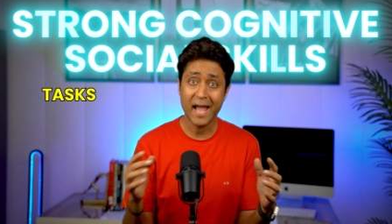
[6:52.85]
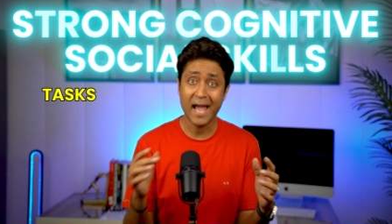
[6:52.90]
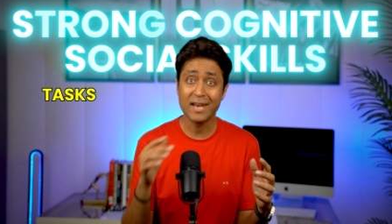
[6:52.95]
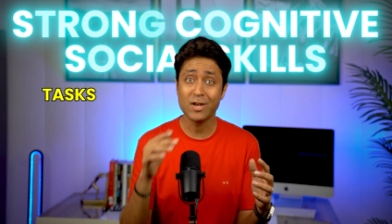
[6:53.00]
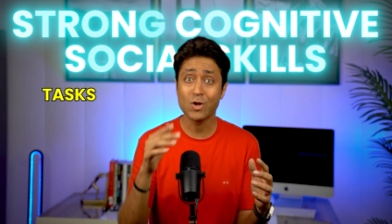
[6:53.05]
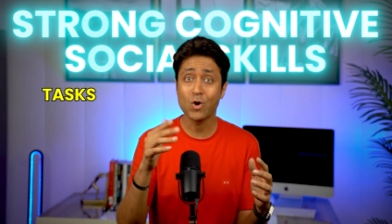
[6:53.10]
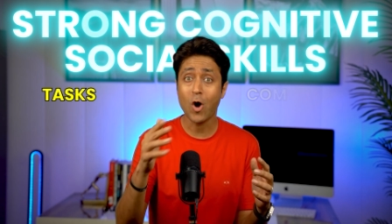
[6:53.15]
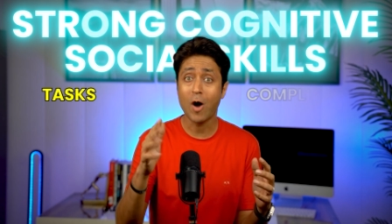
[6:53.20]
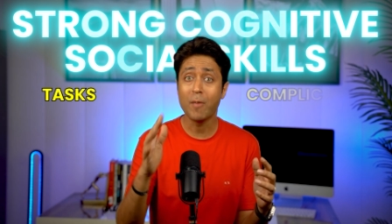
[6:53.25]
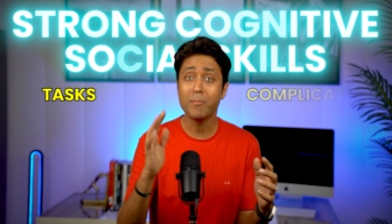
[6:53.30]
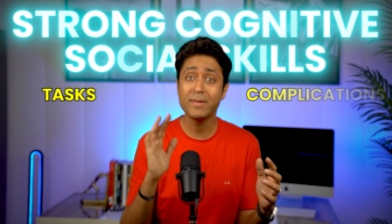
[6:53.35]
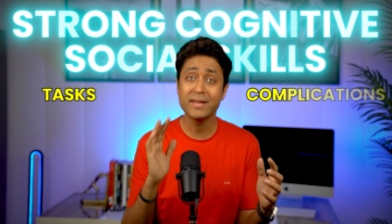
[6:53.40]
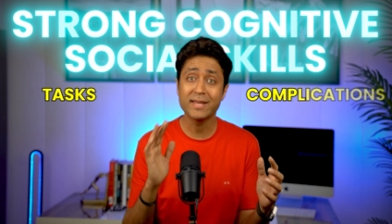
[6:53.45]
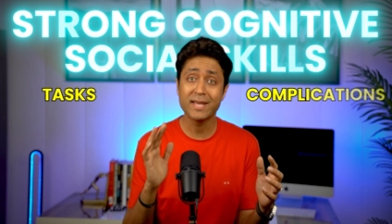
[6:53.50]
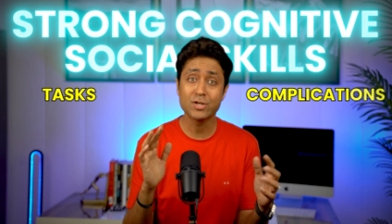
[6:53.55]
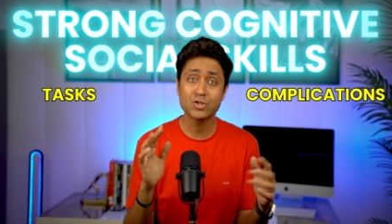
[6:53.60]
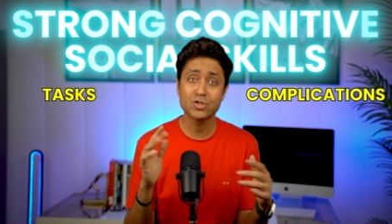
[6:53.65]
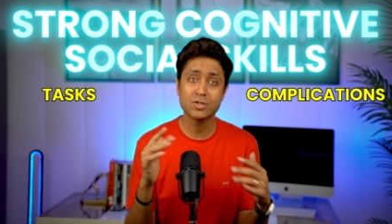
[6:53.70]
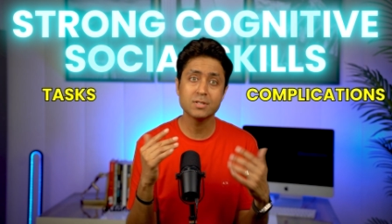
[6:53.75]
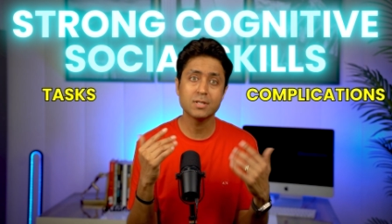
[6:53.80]
and
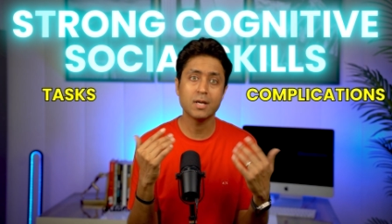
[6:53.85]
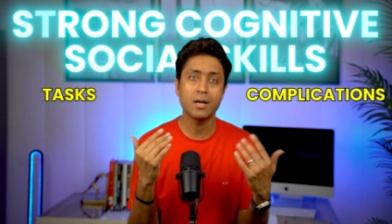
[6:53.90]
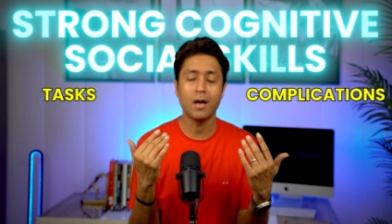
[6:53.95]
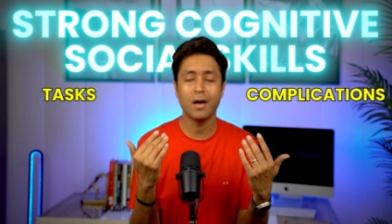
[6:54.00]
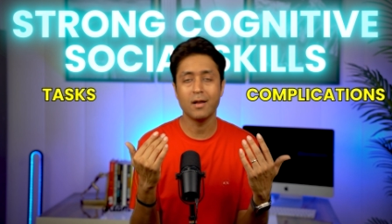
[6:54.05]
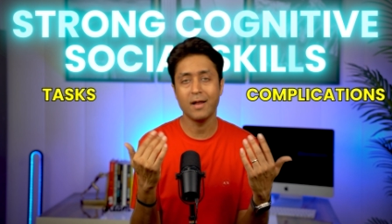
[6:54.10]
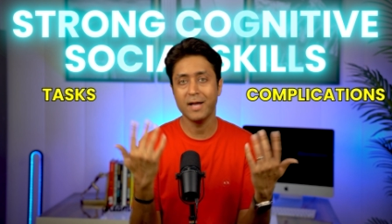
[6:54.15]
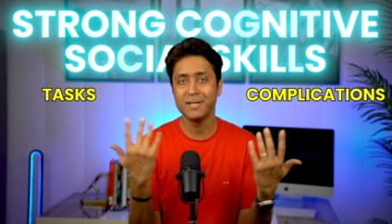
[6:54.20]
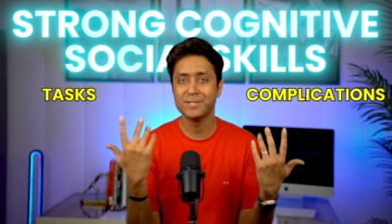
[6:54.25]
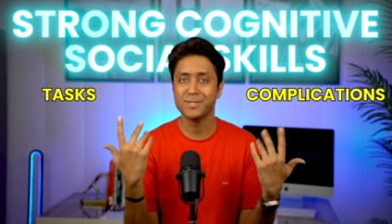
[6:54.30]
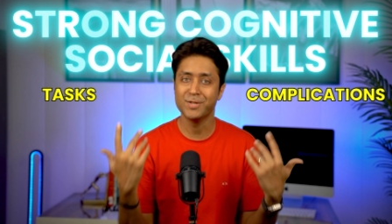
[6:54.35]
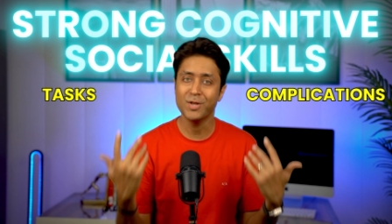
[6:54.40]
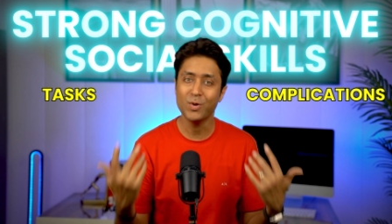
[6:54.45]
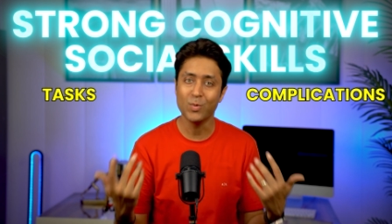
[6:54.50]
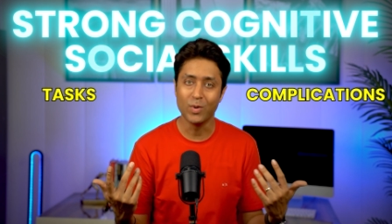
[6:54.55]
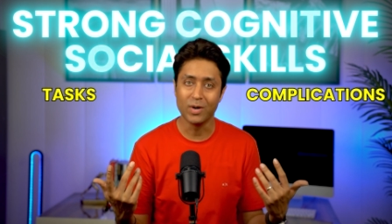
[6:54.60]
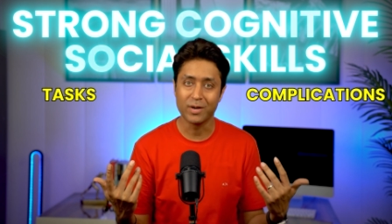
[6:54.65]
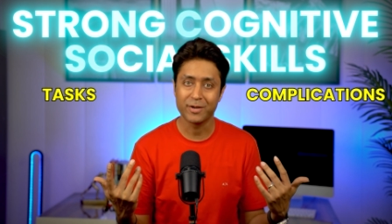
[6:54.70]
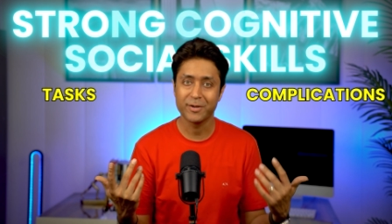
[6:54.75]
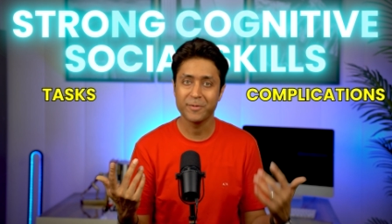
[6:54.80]
complications that arise in
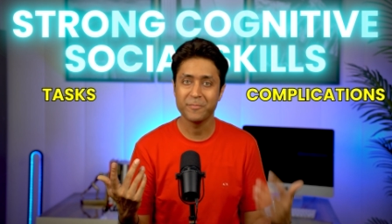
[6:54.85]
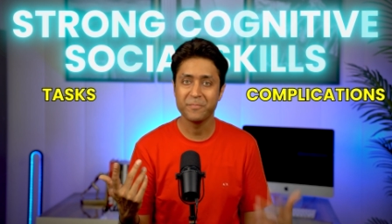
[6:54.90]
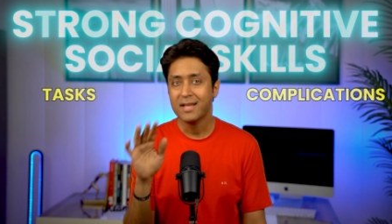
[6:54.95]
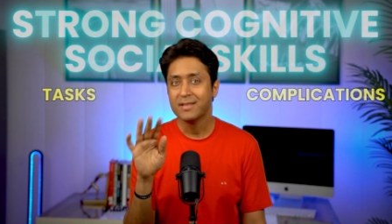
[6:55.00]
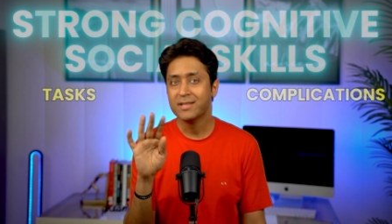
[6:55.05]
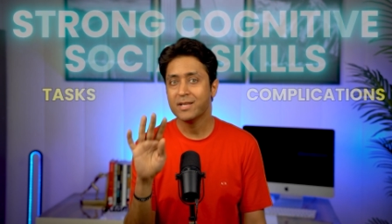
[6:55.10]
their work.